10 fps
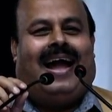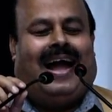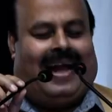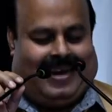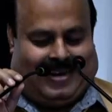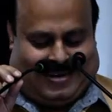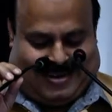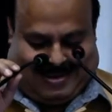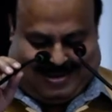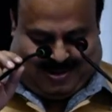And
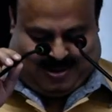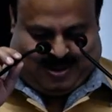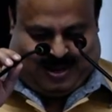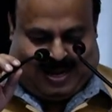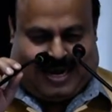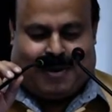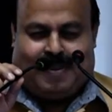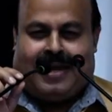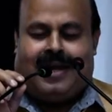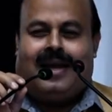uh, let
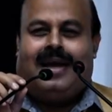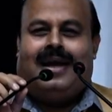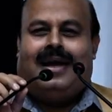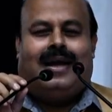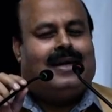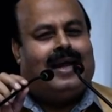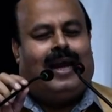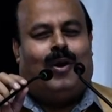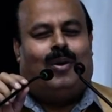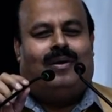me tell
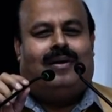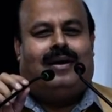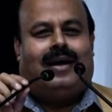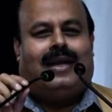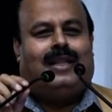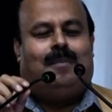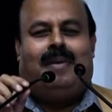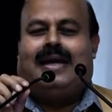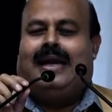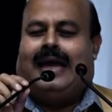you in the
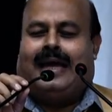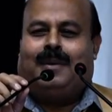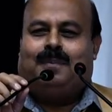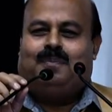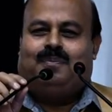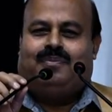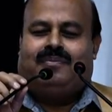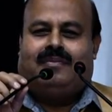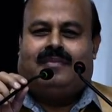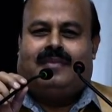beginning
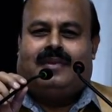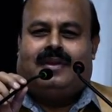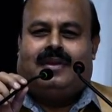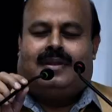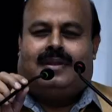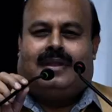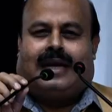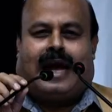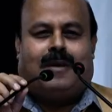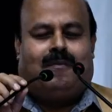
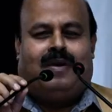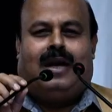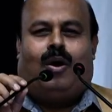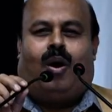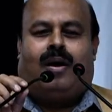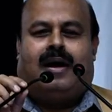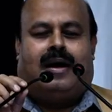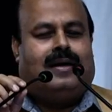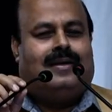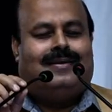that I feel
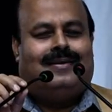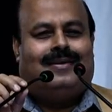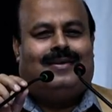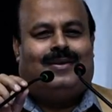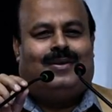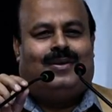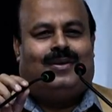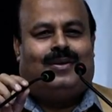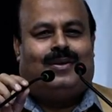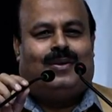honored
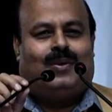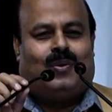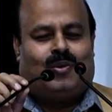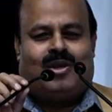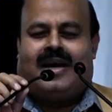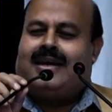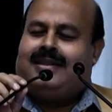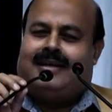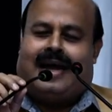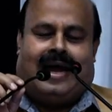to share
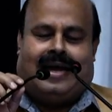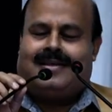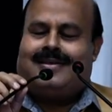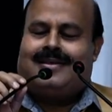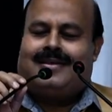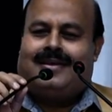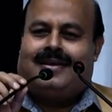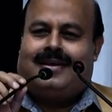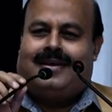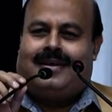the dash
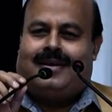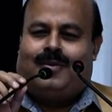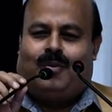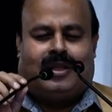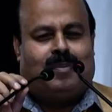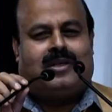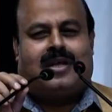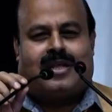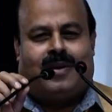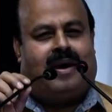with
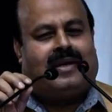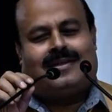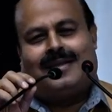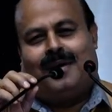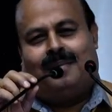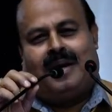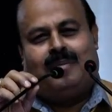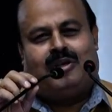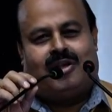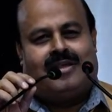Mr. Srivastav
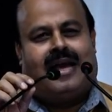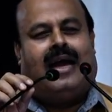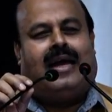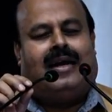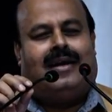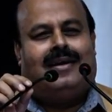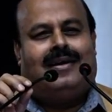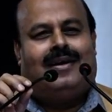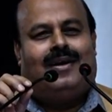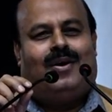and Mr. Jain,
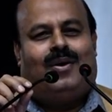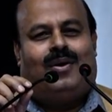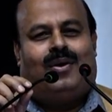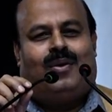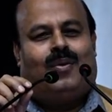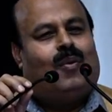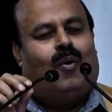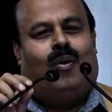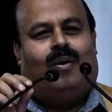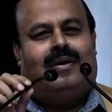
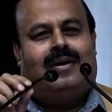who